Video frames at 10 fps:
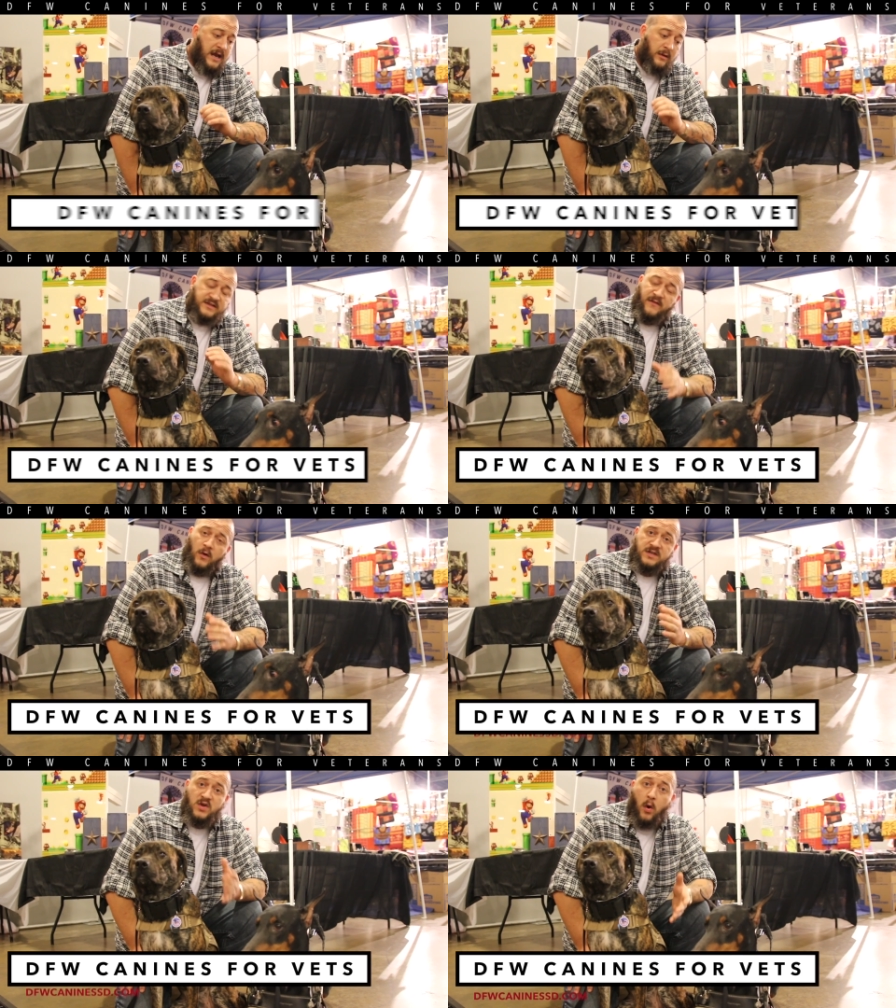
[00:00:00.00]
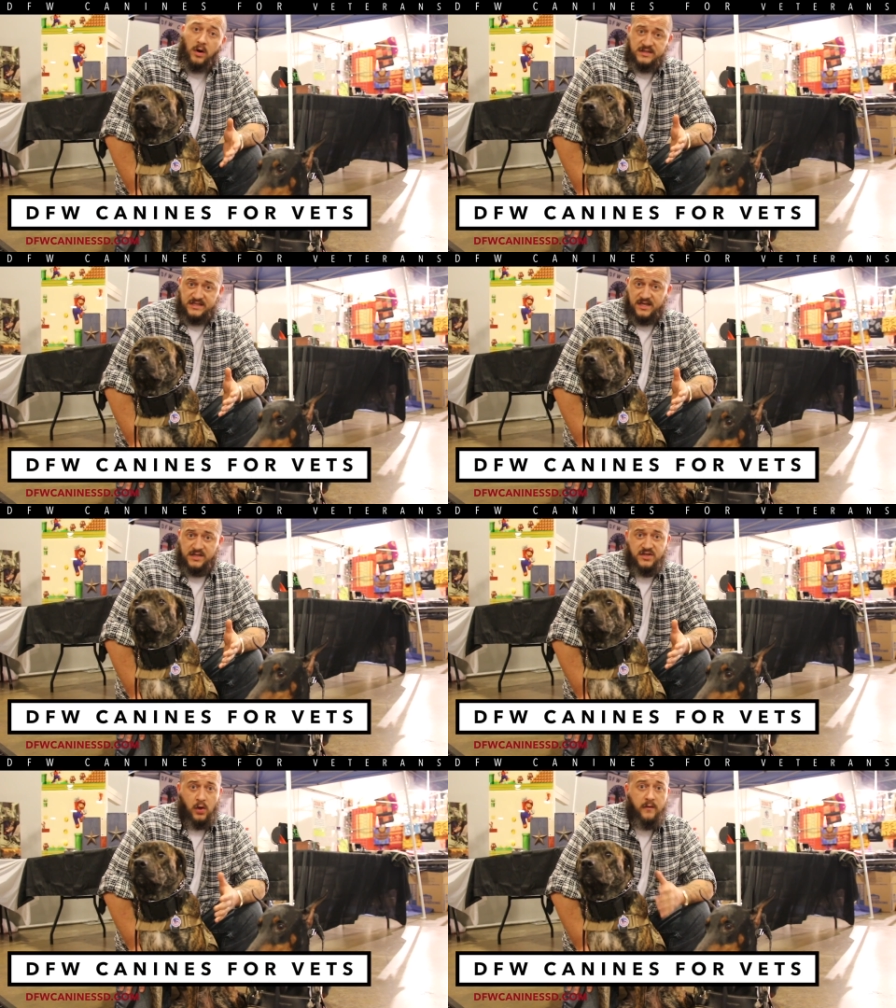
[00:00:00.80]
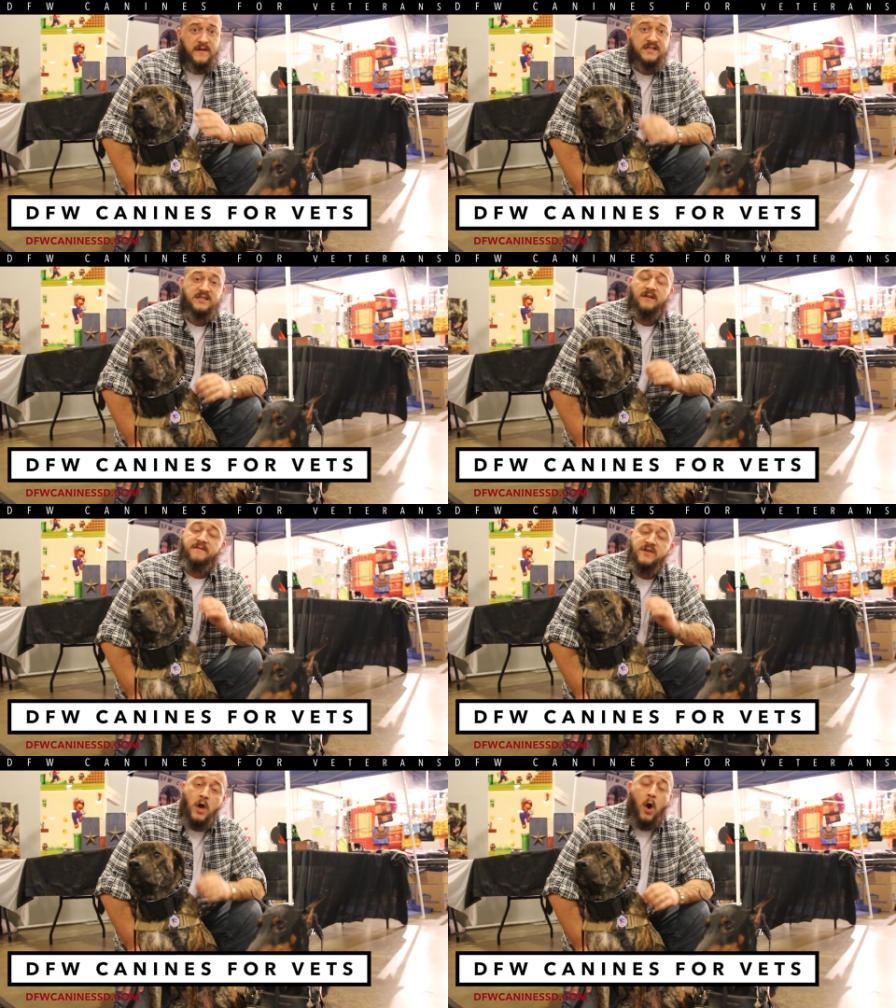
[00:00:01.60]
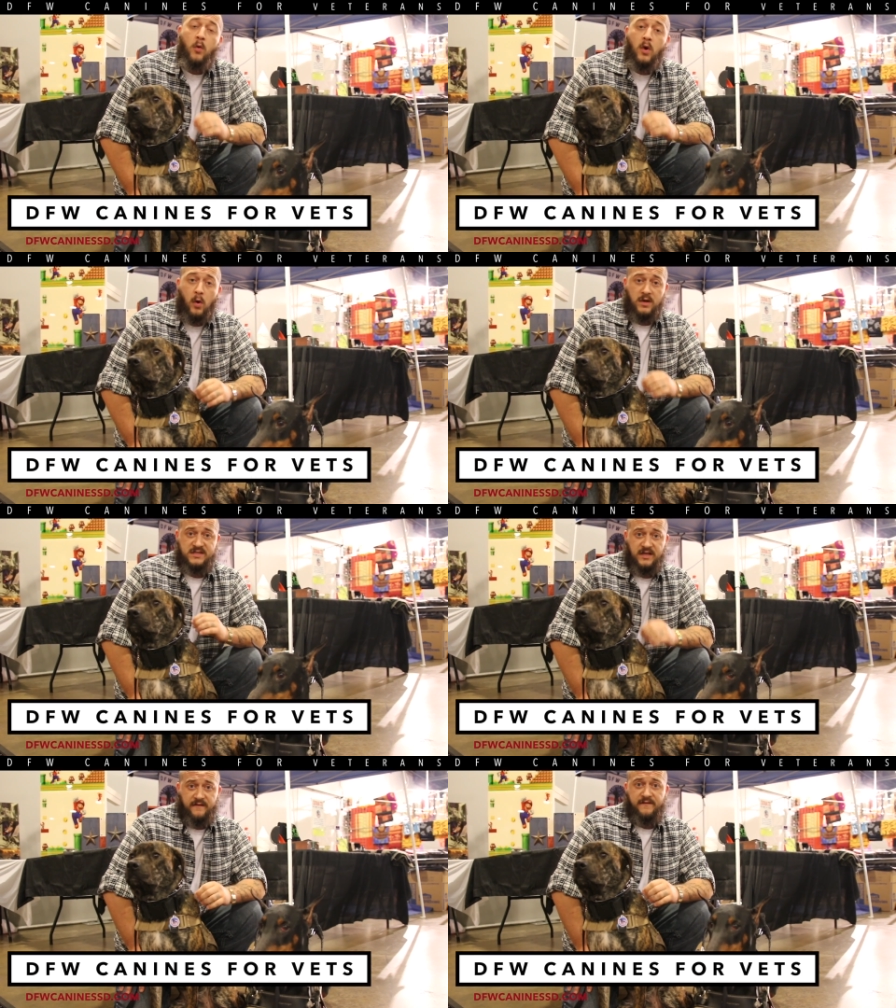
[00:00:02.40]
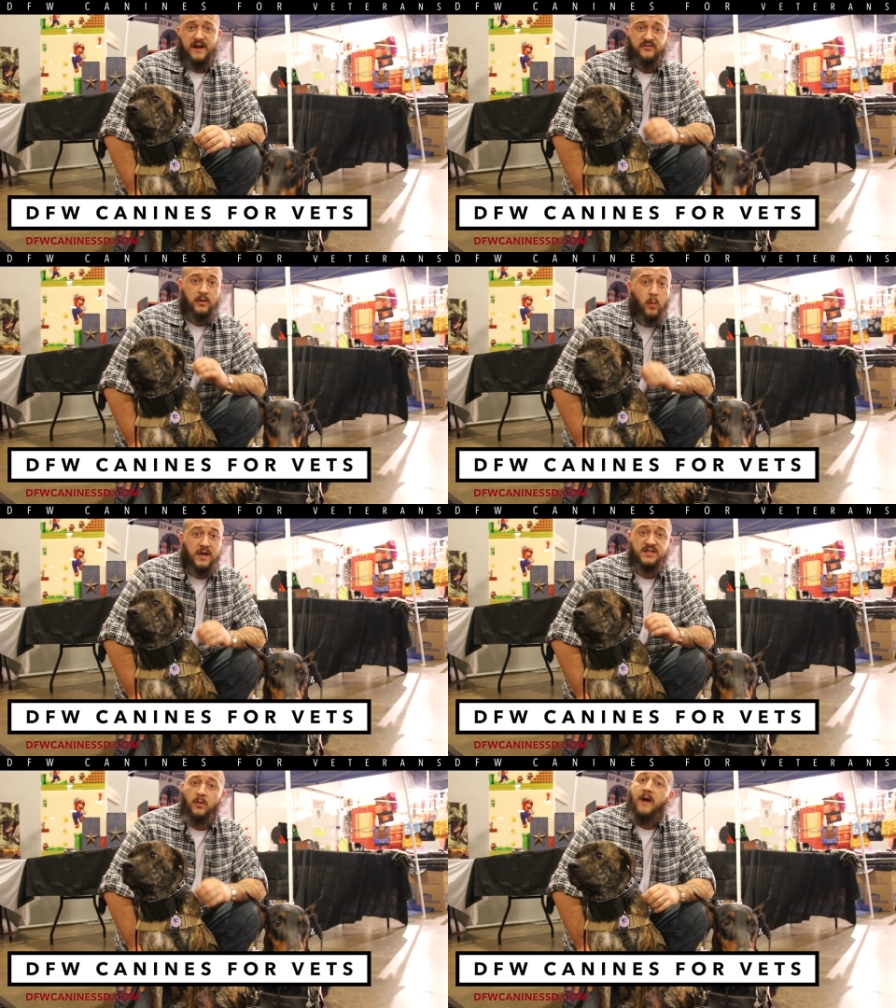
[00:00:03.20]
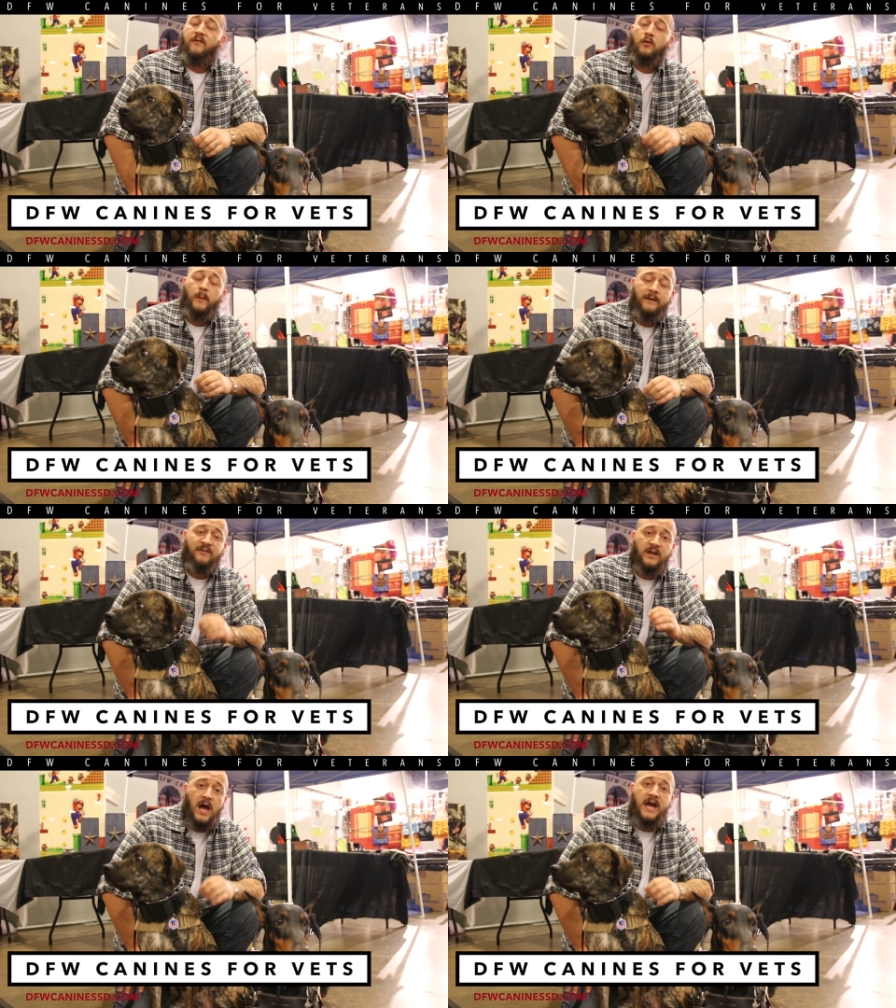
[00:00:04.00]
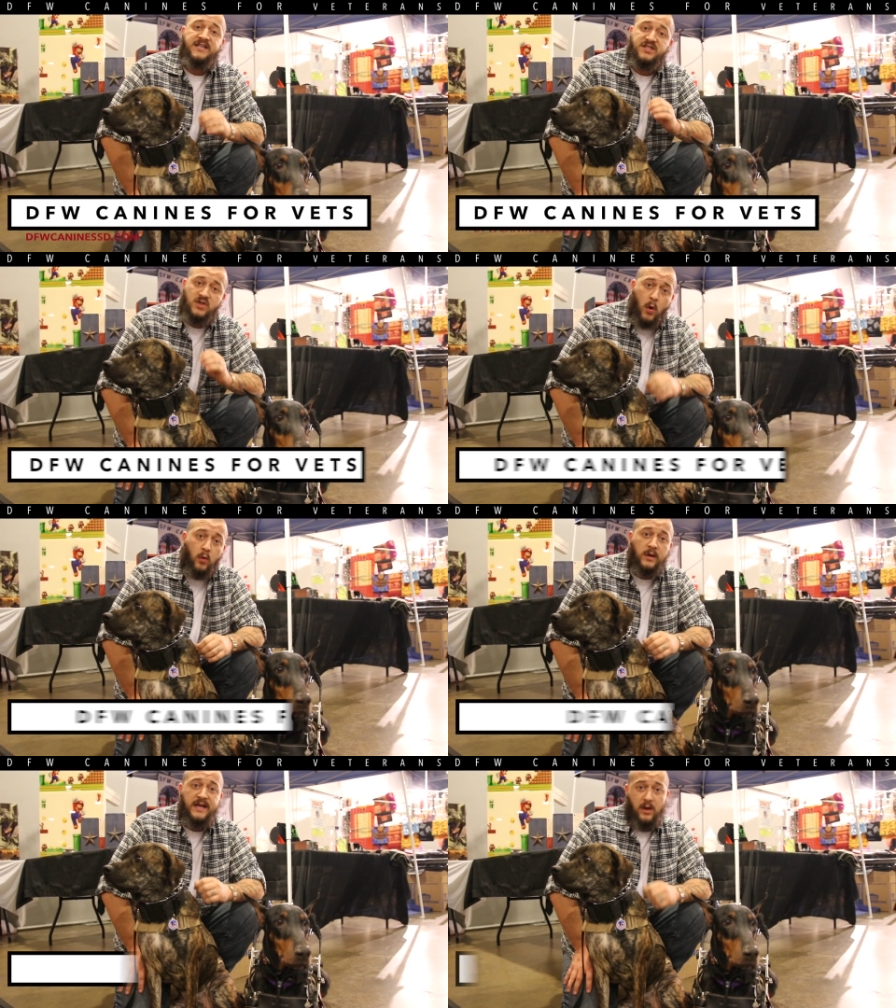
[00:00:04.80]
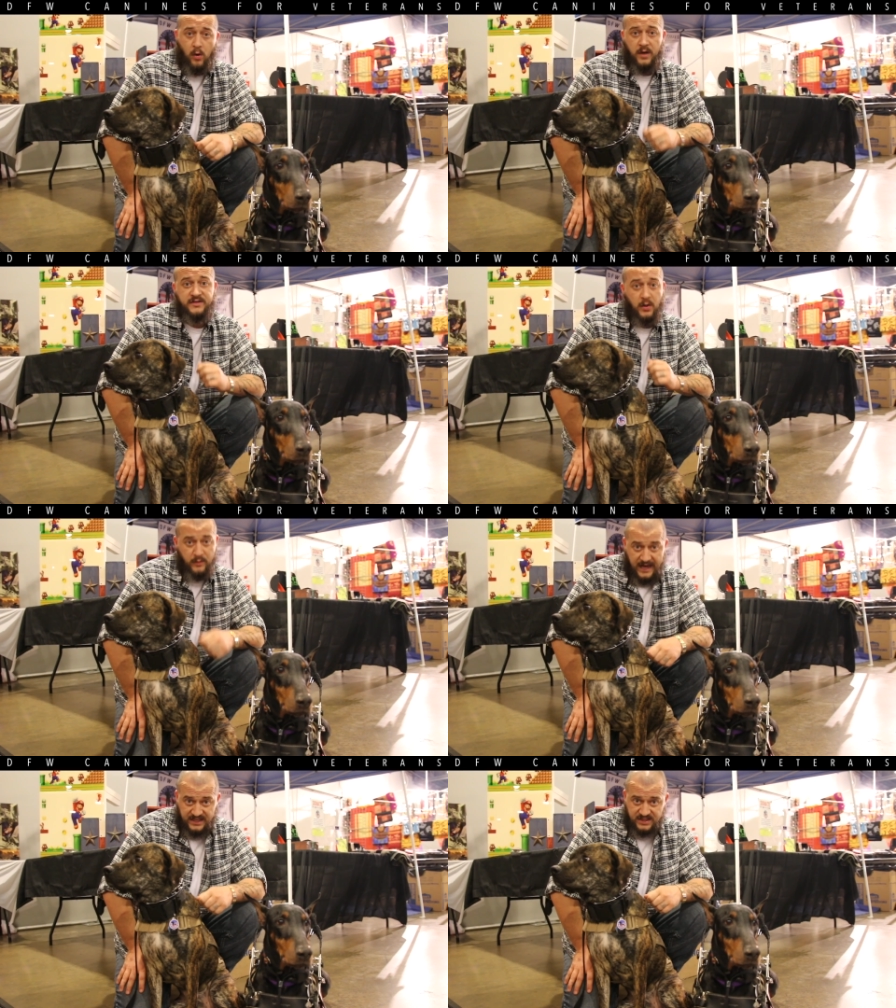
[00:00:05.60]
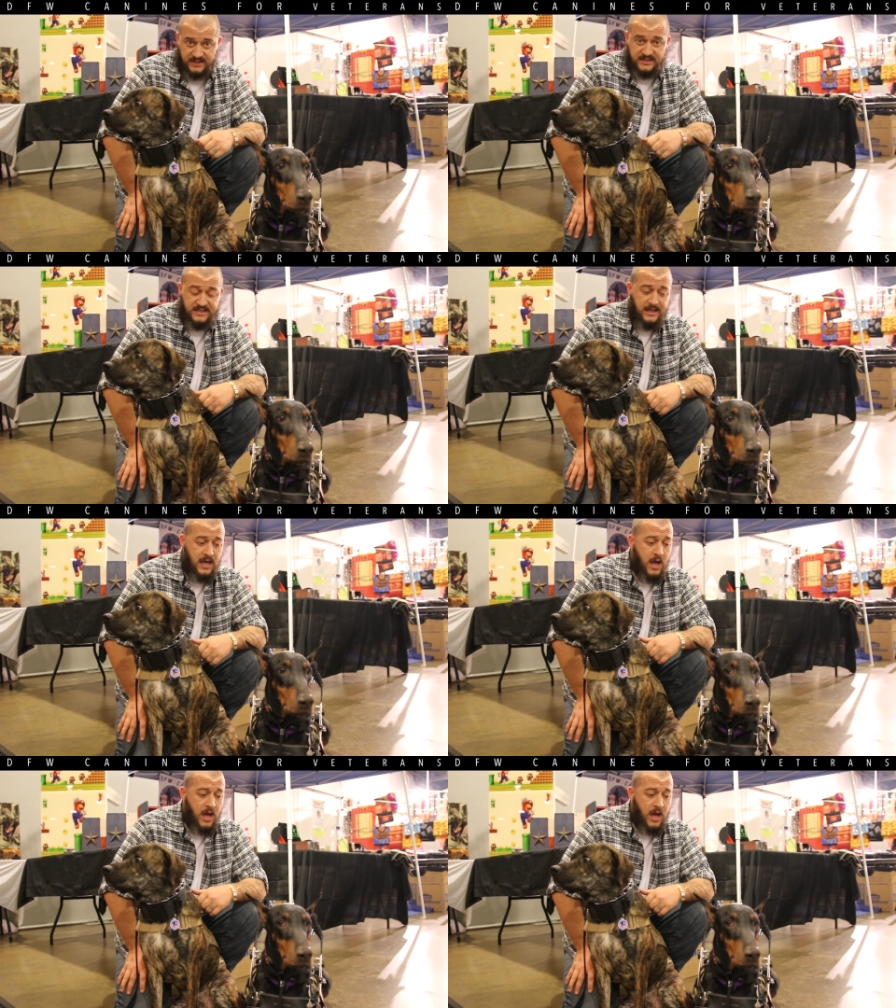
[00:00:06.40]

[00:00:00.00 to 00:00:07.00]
Now, as far as cost is concerned, this is of no cost to the veteran whatsoever. We rely solely on donations.